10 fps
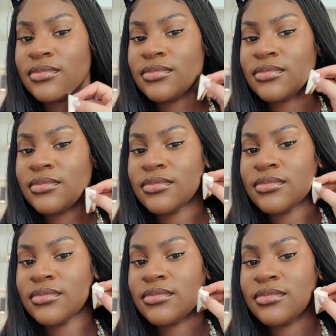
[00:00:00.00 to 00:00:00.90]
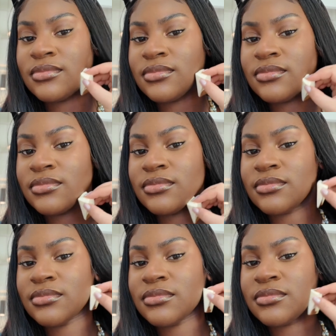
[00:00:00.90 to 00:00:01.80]

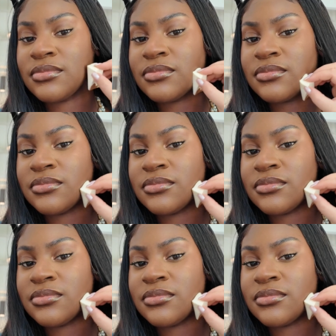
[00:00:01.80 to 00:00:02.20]
No one is speaking in this clip.